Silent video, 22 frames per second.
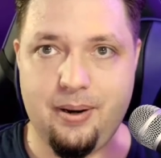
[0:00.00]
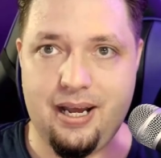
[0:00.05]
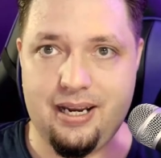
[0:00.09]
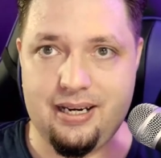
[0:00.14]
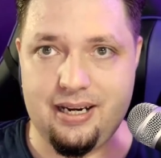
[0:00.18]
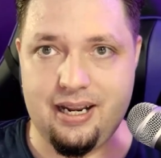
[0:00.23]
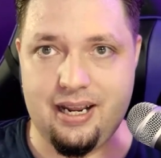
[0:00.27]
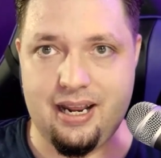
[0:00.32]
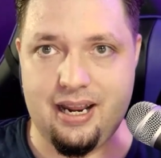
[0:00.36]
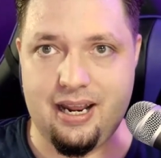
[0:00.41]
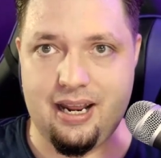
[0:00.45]

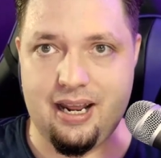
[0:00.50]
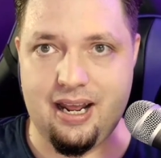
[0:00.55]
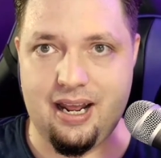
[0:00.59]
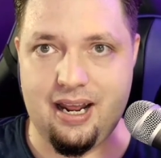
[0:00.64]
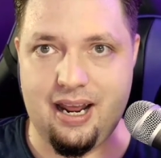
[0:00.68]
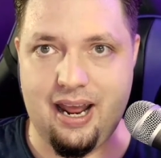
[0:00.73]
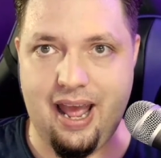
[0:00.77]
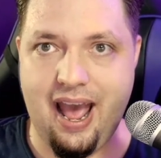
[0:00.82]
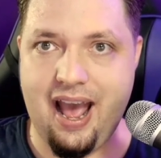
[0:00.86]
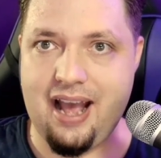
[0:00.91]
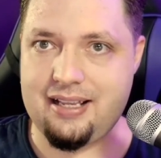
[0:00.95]
but
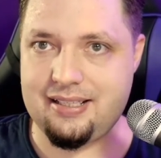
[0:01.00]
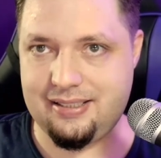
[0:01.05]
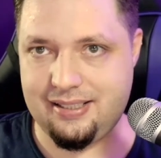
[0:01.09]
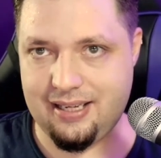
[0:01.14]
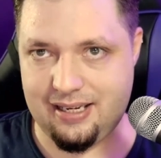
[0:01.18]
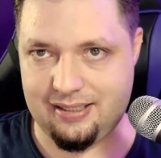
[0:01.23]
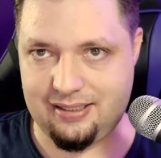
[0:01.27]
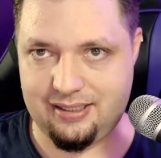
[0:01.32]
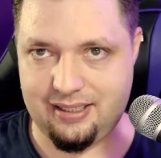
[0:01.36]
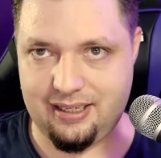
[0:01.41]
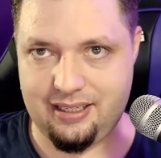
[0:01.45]

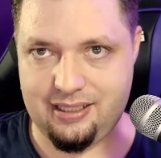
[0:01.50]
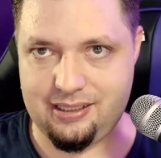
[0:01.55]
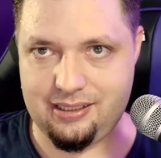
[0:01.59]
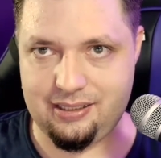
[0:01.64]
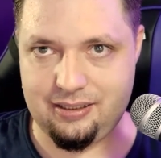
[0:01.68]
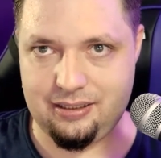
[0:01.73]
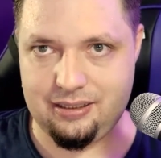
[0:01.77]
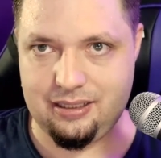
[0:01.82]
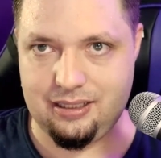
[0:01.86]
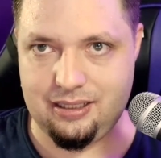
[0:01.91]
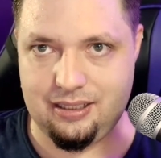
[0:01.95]

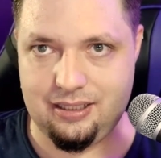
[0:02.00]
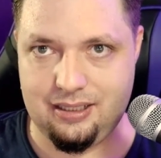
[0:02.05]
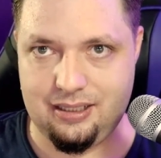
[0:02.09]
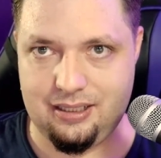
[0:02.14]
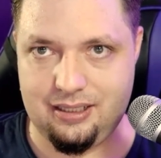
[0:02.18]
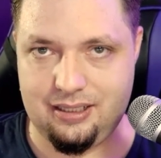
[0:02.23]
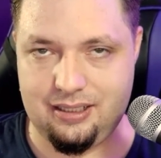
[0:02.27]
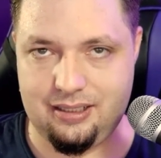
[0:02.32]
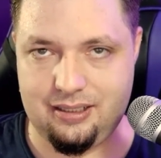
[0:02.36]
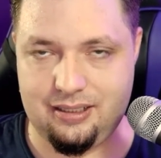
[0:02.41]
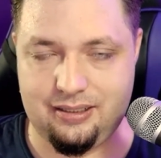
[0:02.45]
accessing
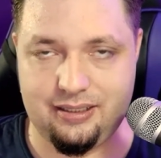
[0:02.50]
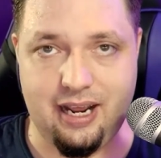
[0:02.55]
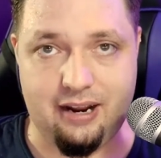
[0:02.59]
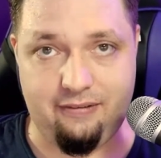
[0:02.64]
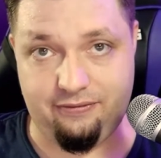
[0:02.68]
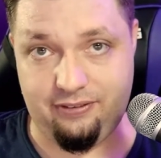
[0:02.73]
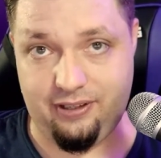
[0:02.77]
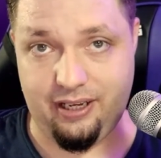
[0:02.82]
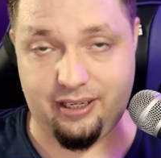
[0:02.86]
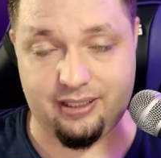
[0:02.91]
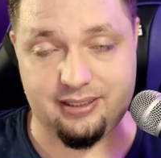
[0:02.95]

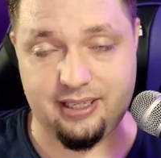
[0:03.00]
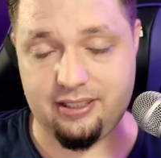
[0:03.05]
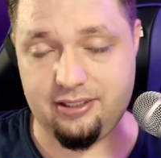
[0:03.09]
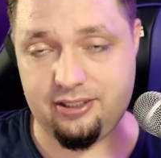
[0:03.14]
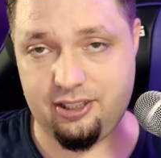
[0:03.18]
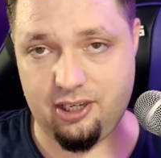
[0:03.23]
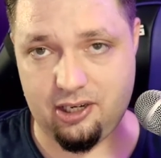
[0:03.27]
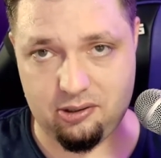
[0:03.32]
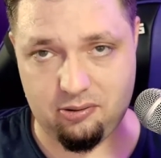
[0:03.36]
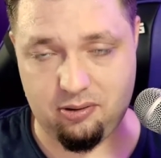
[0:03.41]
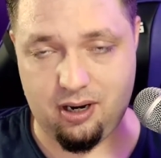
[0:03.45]
Netflix
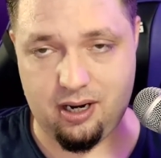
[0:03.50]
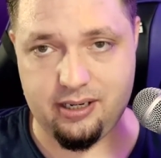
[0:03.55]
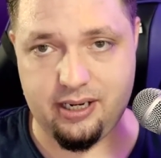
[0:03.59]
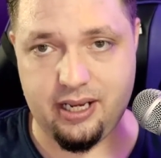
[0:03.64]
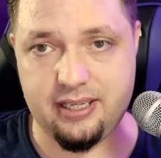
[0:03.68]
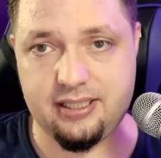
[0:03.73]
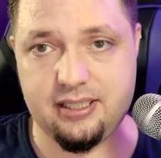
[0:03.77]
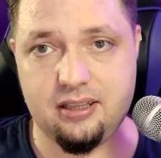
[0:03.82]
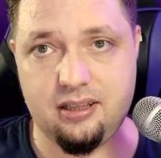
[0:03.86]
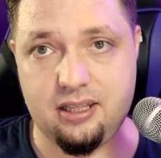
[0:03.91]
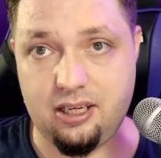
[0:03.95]
and so
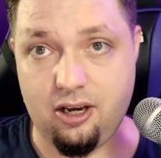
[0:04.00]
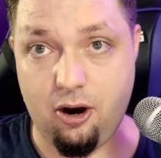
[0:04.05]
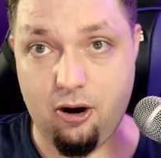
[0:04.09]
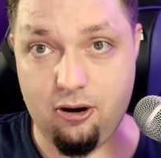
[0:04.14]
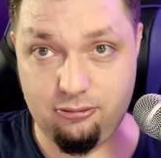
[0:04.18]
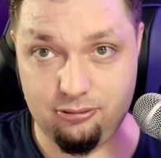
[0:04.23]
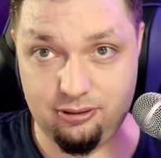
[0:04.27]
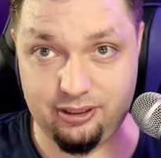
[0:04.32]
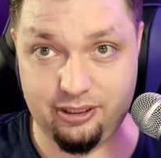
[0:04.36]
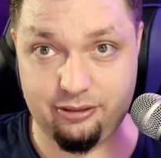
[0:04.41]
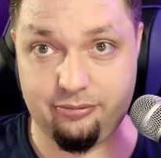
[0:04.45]
on isn't the
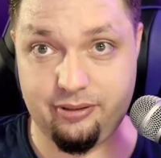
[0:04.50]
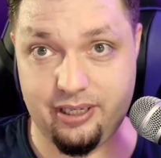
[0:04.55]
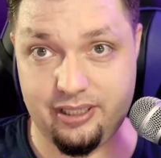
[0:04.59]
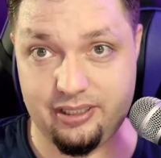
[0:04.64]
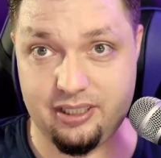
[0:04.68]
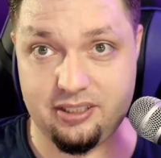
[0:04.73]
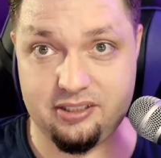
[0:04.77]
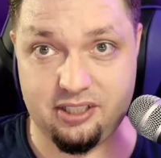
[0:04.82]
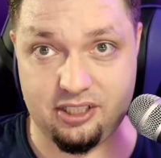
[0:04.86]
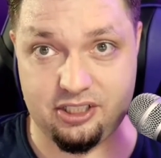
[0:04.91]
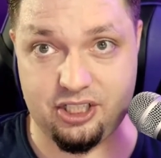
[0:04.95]
only
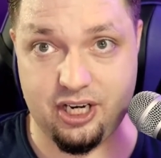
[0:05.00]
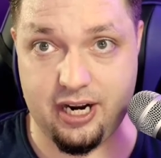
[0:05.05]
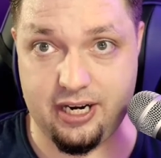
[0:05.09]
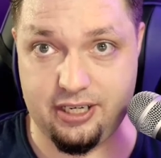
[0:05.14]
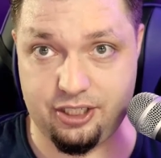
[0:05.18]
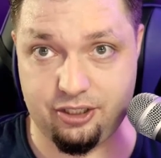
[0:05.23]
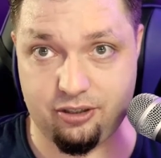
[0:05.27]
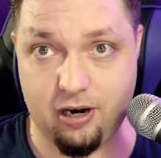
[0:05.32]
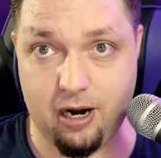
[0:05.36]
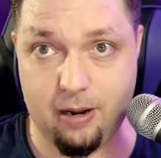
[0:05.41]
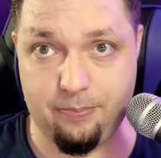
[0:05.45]
reason to
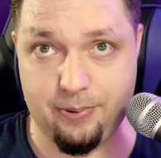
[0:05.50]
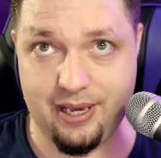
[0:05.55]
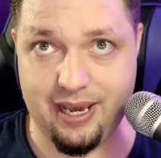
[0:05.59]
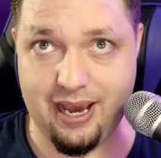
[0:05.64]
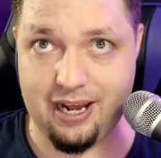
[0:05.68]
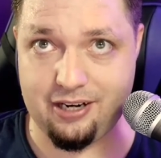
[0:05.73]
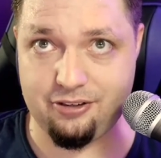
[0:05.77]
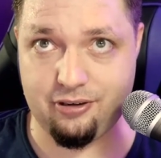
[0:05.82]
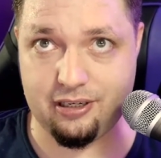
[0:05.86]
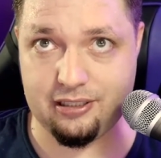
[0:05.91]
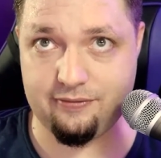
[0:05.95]
change your IP
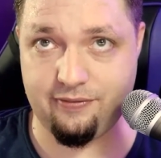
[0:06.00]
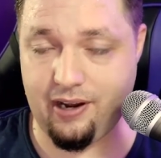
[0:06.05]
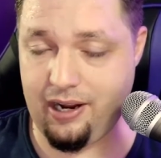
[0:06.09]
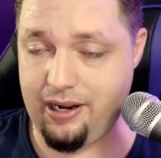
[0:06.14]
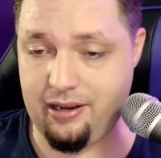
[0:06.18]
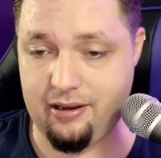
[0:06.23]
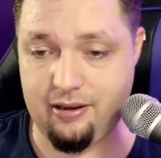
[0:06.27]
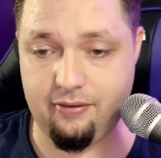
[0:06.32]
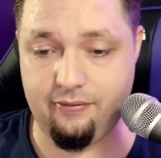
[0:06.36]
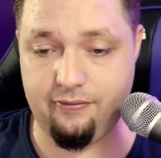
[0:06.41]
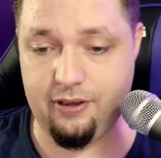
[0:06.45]
address
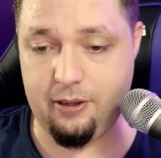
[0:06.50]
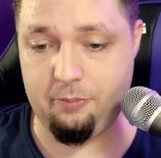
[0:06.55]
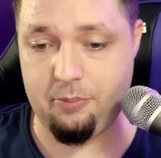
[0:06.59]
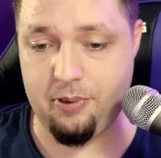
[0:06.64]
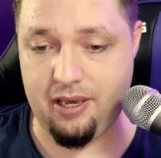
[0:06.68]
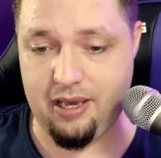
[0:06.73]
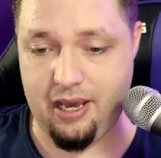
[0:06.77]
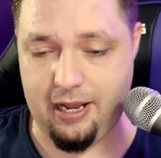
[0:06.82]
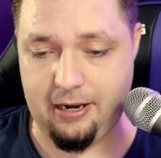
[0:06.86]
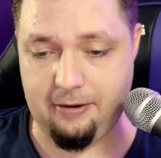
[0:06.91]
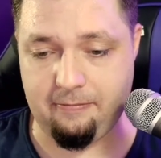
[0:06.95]
via a
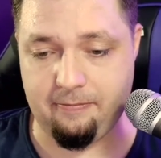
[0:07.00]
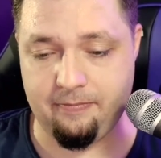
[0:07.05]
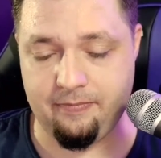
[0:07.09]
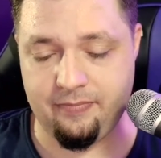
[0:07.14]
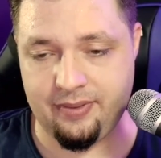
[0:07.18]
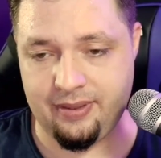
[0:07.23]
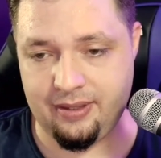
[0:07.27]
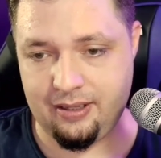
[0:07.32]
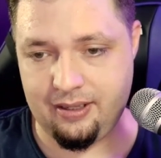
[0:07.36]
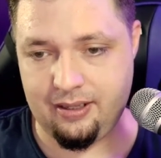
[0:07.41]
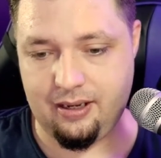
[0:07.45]
VPN.
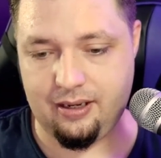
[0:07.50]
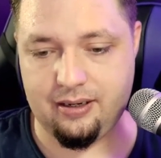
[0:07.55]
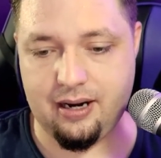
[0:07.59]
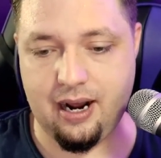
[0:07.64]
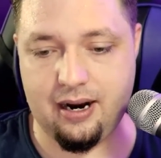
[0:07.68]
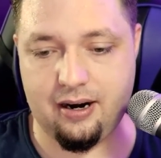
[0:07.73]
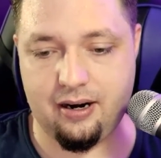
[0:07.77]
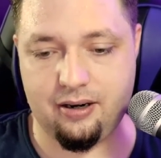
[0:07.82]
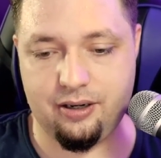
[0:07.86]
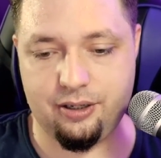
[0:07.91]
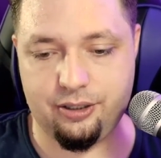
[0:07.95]

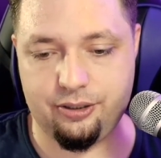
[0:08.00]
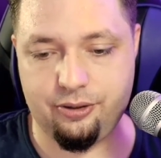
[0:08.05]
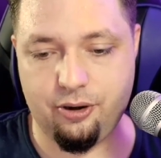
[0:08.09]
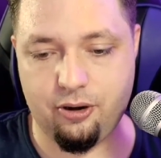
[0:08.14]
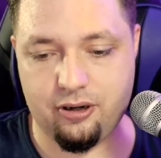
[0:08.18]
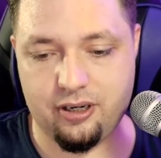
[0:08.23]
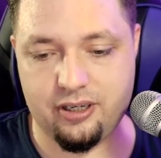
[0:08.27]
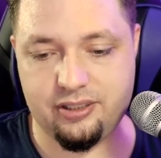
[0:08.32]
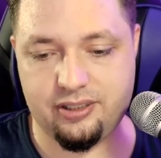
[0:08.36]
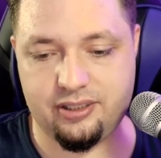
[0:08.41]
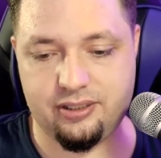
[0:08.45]
And I, uh,
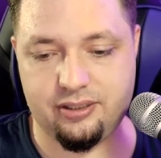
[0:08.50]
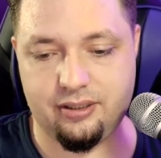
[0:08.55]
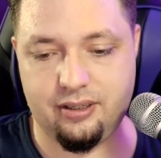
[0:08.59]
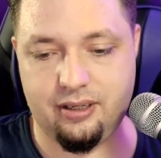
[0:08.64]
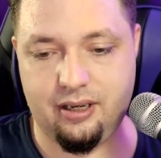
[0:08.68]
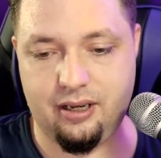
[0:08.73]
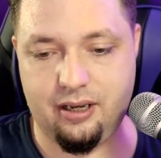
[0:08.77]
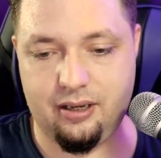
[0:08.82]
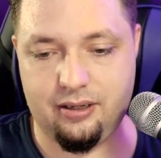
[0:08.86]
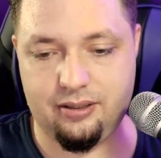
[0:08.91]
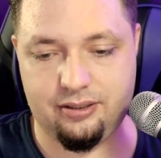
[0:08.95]
nor is
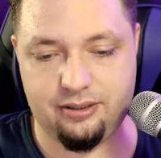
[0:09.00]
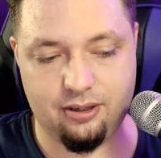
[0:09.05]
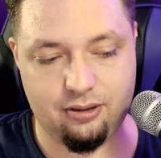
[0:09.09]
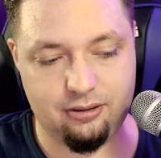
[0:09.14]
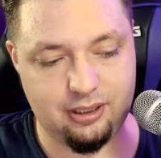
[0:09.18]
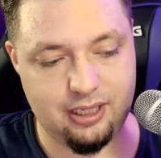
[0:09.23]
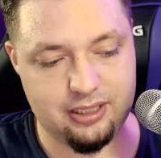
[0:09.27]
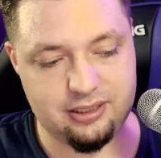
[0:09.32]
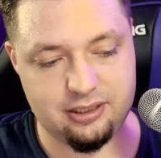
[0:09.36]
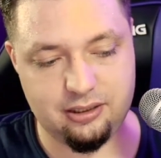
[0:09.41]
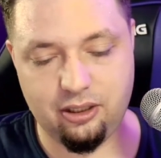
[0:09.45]
uh,
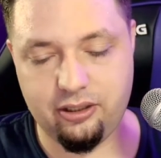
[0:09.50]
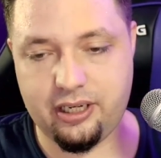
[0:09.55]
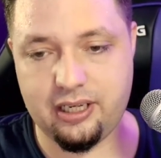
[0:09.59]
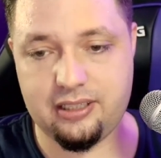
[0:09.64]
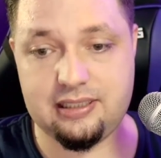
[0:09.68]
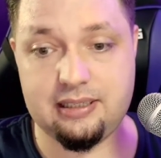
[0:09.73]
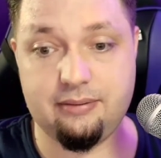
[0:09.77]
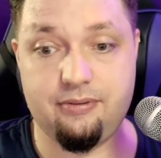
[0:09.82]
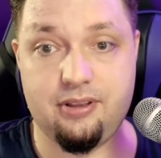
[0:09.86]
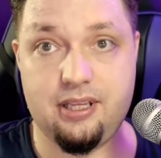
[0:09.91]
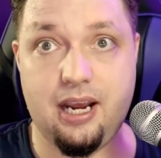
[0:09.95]
so. Let's
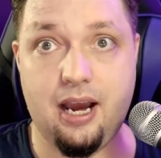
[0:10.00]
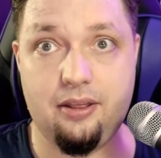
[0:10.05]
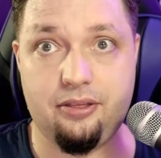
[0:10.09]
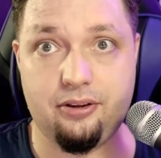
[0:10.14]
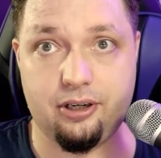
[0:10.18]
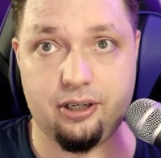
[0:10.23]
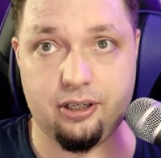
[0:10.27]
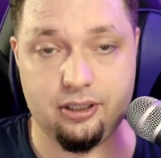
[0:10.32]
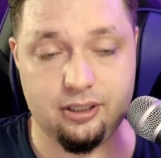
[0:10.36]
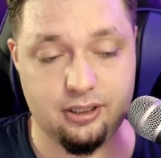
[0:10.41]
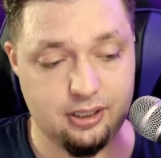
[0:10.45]
look at some of the
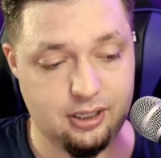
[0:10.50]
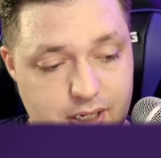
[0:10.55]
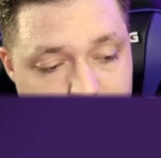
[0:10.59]
other